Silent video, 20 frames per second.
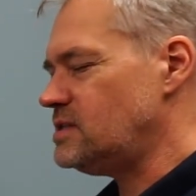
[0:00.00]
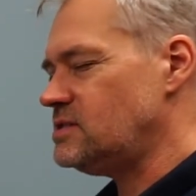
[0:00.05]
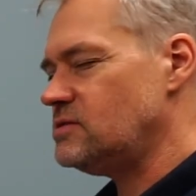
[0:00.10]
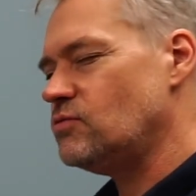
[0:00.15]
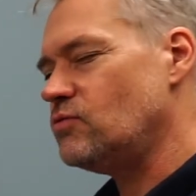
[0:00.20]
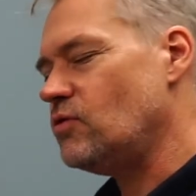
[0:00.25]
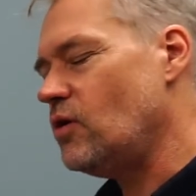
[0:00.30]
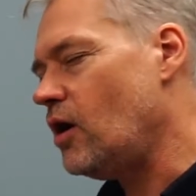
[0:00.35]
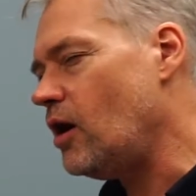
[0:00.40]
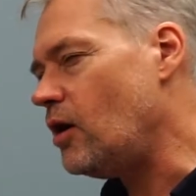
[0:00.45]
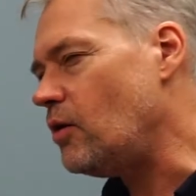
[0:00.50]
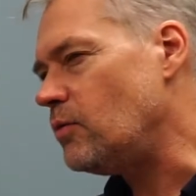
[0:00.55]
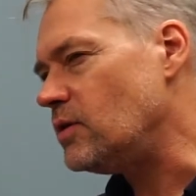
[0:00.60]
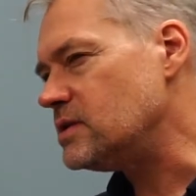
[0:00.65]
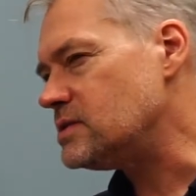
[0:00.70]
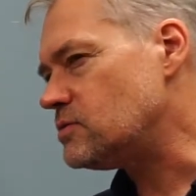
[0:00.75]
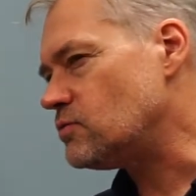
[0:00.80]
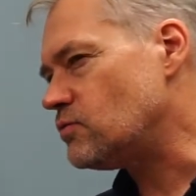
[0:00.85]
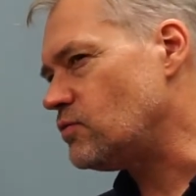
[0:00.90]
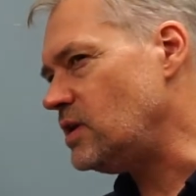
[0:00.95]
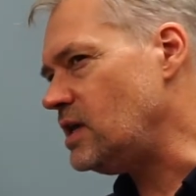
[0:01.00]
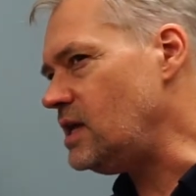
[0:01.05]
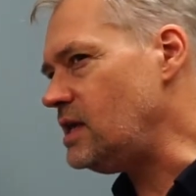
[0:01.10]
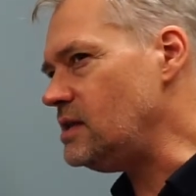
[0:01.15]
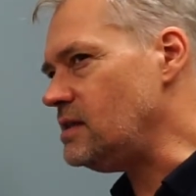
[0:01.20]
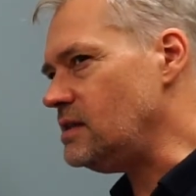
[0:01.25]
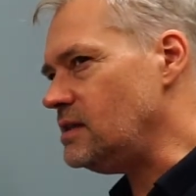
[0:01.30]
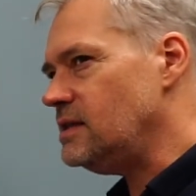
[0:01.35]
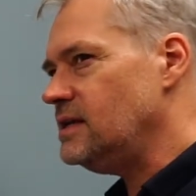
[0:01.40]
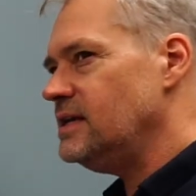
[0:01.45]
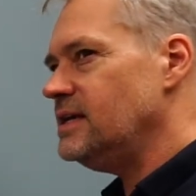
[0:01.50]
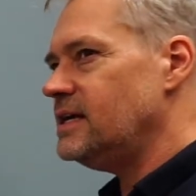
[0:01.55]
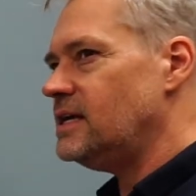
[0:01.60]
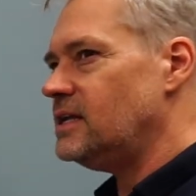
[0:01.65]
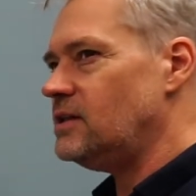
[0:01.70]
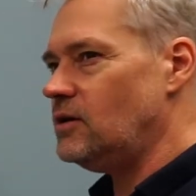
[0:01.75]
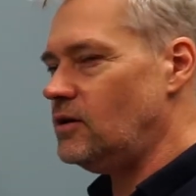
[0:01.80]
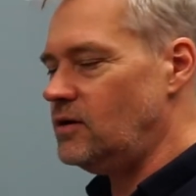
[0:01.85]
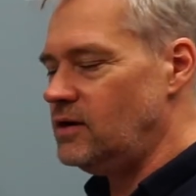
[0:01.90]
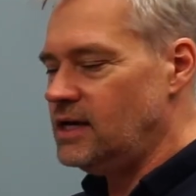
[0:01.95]
wrong? What's real?
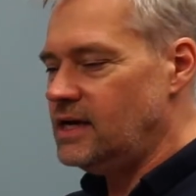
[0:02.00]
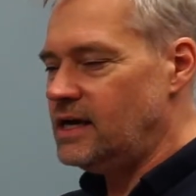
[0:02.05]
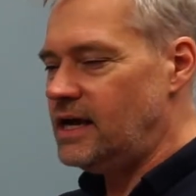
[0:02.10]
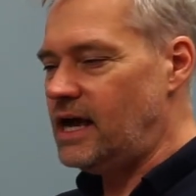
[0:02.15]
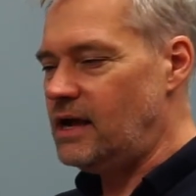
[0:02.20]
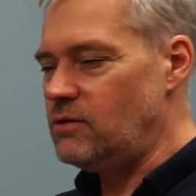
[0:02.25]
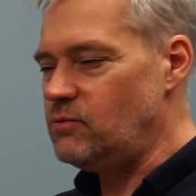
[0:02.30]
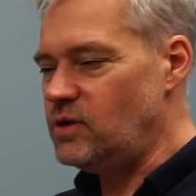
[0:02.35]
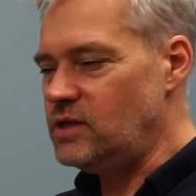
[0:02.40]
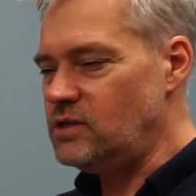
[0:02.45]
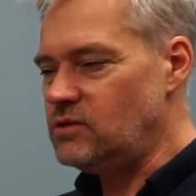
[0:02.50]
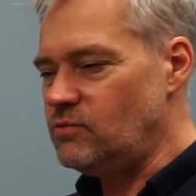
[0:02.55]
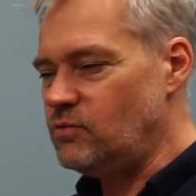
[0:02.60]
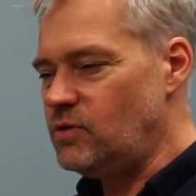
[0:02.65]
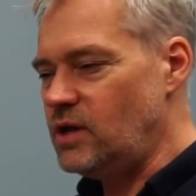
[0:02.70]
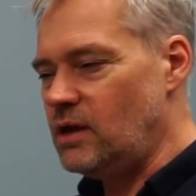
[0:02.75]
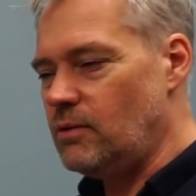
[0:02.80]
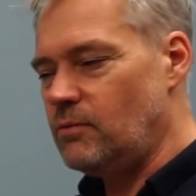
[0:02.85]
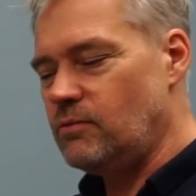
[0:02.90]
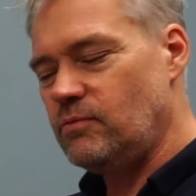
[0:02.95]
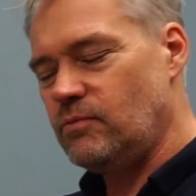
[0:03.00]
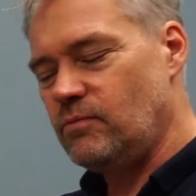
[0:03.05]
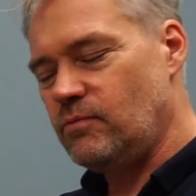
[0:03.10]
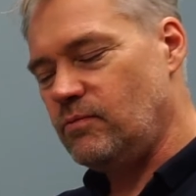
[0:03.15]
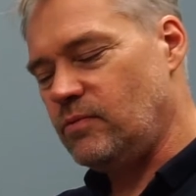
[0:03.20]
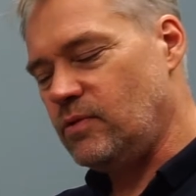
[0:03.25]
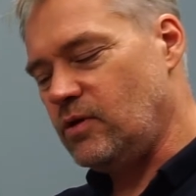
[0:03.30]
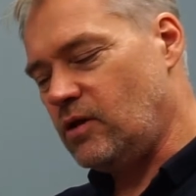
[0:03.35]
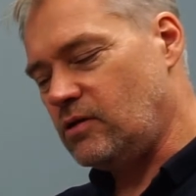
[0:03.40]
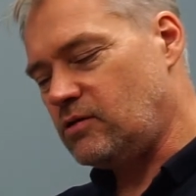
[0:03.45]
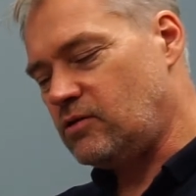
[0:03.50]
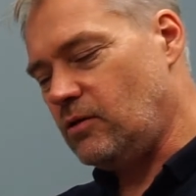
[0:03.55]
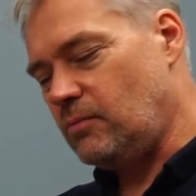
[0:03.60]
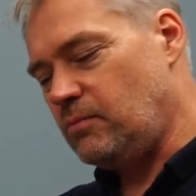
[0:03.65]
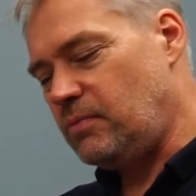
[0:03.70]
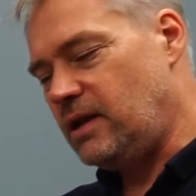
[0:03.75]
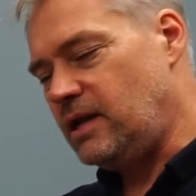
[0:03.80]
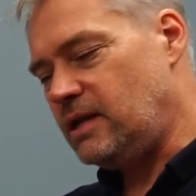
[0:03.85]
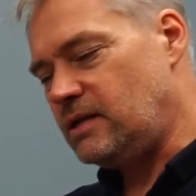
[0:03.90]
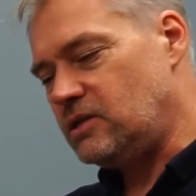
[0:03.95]
You know, and we are not
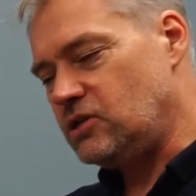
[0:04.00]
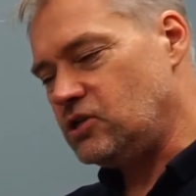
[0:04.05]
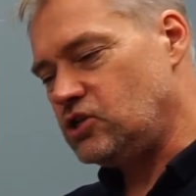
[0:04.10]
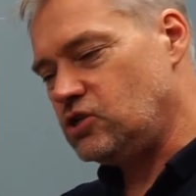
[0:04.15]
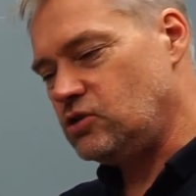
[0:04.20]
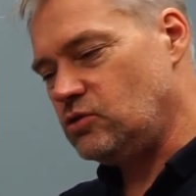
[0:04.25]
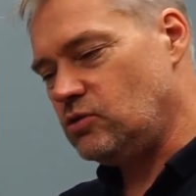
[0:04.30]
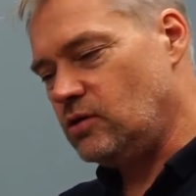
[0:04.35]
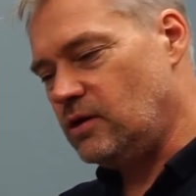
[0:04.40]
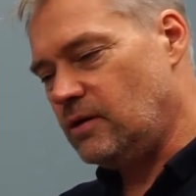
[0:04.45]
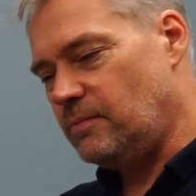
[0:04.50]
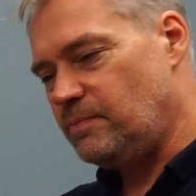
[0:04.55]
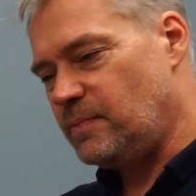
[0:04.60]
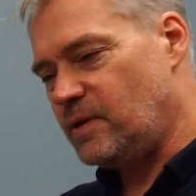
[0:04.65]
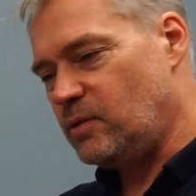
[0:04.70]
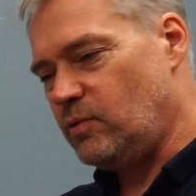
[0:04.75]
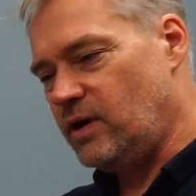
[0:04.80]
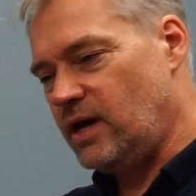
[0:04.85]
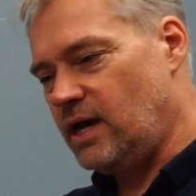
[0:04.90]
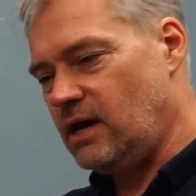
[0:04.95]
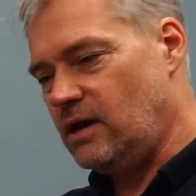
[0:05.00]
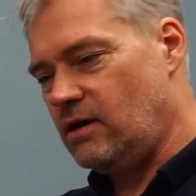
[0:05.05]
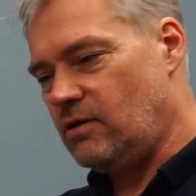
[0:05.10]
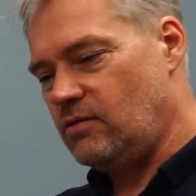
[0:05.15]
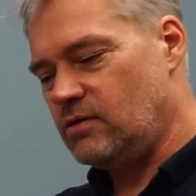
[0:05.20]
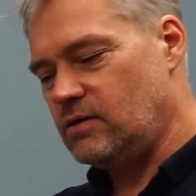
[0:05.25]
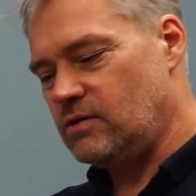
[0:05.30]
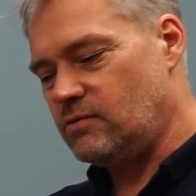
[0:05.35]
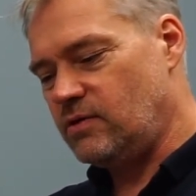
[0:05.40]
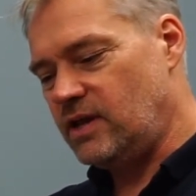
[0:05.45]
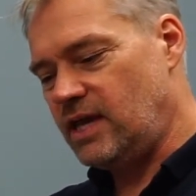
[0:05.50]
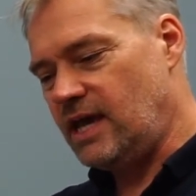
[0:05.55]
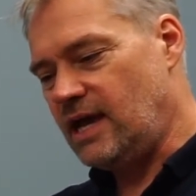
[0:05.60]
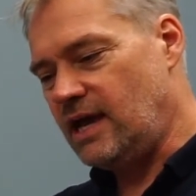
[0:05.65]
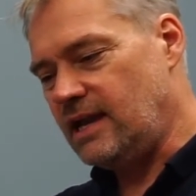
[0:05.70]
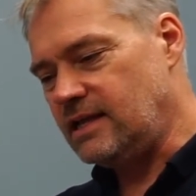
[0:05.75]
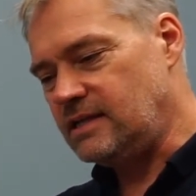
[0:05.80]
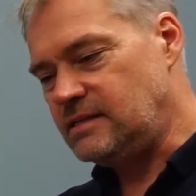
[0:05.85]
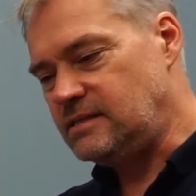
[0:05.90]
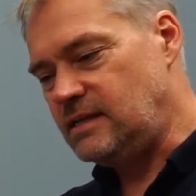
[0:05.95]
completely sure where
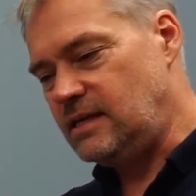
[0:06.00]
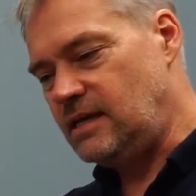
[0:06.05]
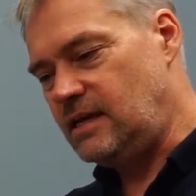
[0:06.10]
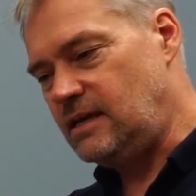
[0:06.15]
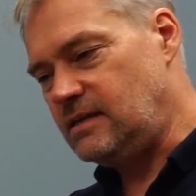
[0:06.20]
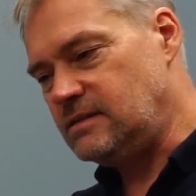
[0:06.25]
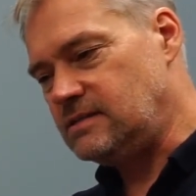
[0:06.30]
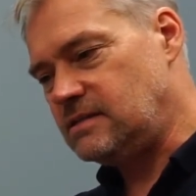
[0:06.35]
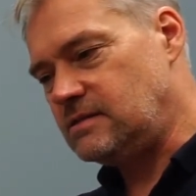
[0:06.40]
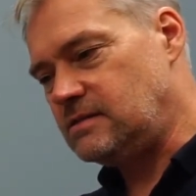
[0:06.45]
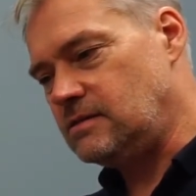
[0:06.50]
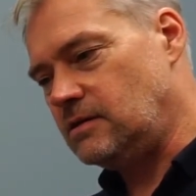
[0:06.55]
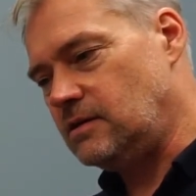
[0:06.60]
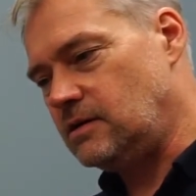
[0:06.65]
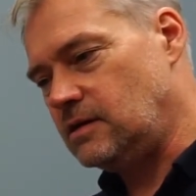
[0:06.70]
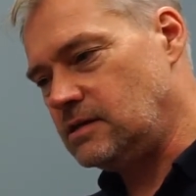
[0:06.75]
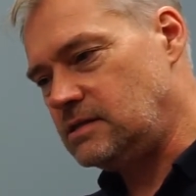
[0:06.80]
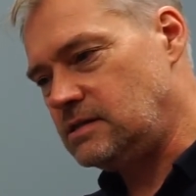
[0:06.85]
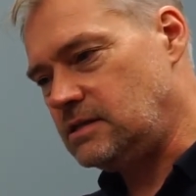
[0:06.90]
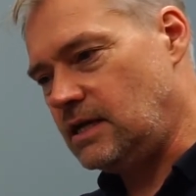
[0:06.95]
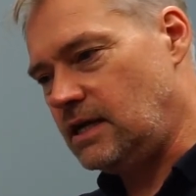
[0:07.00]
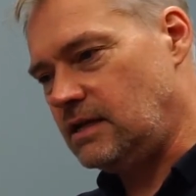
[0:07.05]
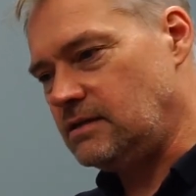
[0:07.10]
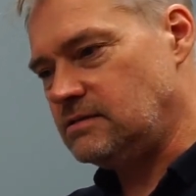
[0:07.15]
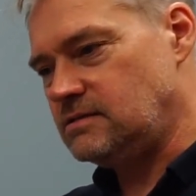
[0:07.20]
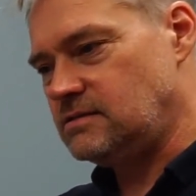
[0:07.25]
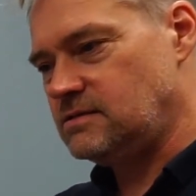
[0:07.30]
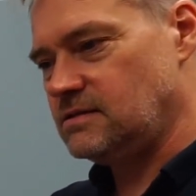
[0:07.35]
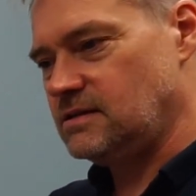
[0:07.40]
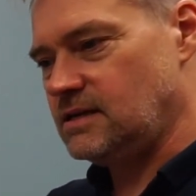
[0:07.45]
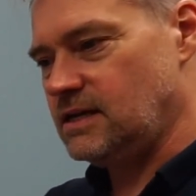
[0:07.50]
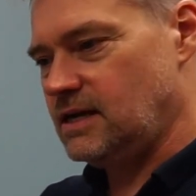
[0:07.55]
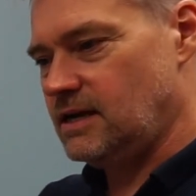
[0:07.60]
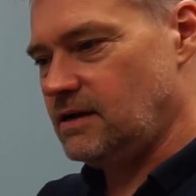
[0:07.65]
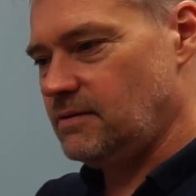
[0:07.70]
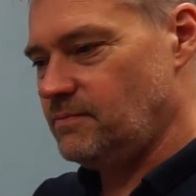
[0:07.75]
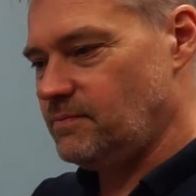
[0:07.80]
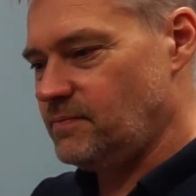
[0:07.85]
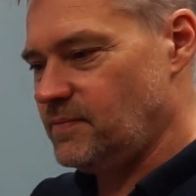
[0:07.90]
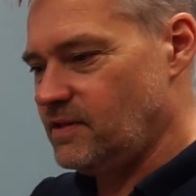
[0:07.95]
reality starts and
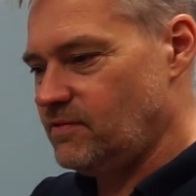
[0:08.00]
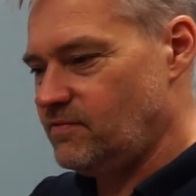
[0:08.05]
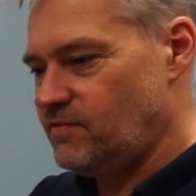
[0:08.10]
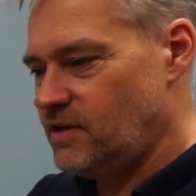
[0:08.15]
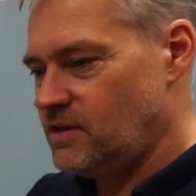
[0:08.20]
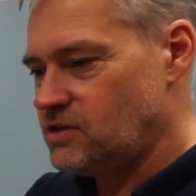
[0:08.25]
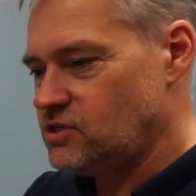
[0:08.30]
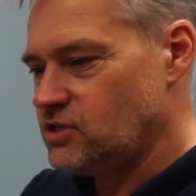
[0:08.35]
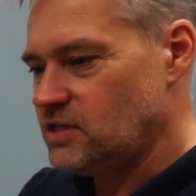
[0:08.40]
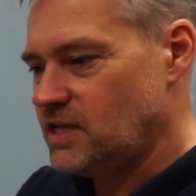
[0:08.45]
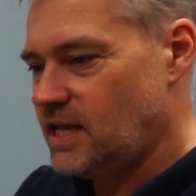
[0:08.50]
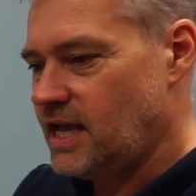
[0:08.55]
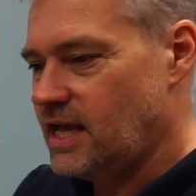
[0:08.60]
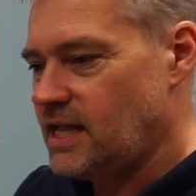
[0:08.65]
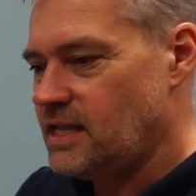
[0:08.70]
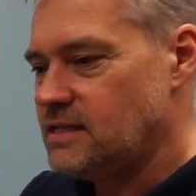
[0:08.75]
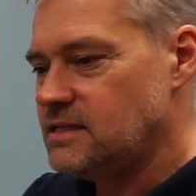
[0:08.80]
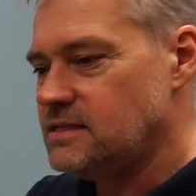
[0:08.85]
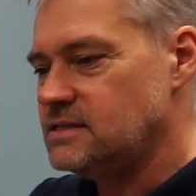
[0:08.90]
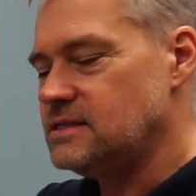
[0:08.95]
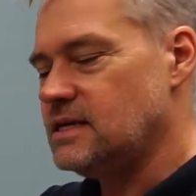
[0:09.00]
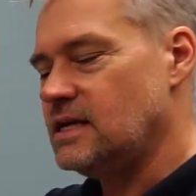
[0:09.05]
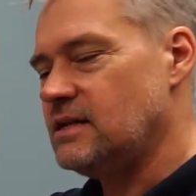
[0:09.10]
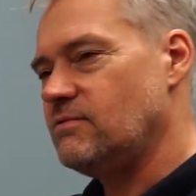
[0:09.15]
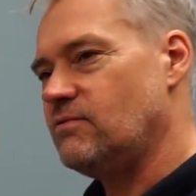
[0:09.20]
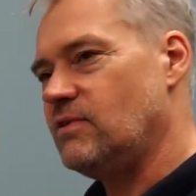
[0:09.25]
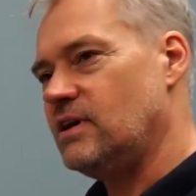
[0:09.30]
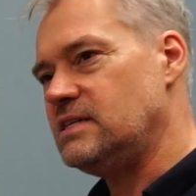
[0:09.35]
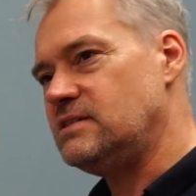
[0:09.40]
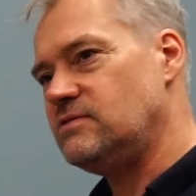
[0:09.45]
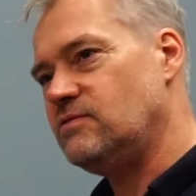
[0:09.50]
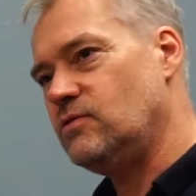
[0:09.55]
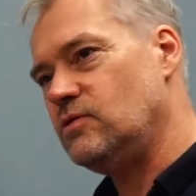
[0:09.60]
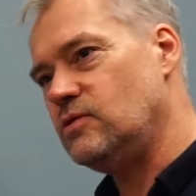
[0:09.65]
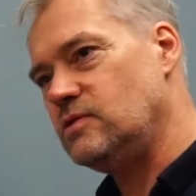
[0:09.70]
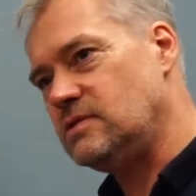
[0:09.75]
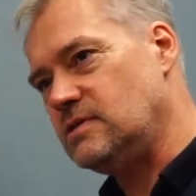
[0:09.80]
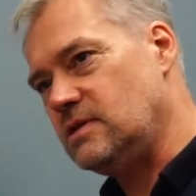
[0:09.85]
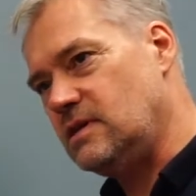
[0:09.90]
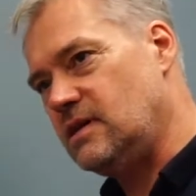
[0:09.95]
fiction ends, and vice
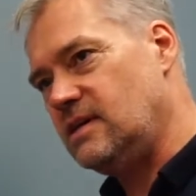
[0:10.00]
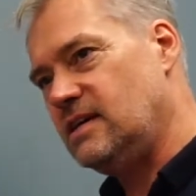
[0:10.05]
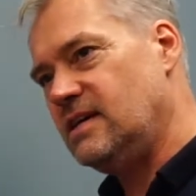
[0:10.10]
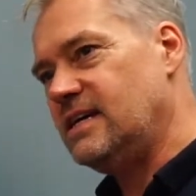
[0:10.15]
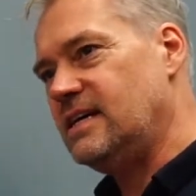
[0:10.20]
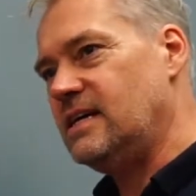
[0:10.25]
versa.